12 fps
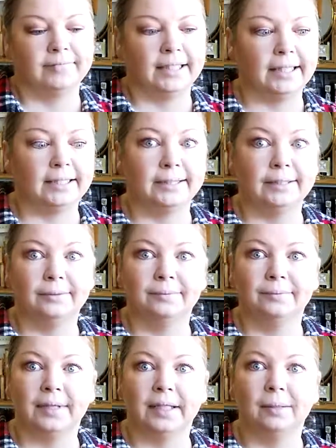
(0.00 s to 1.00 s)
I don't know.
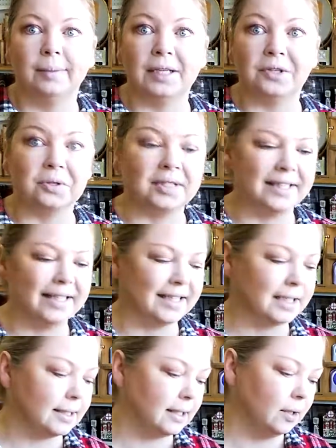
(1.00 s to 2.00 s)
It'll be interesting
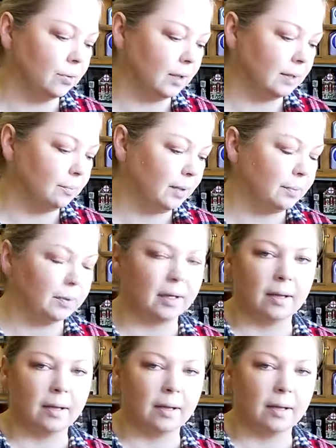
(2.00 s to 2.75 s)
to see what people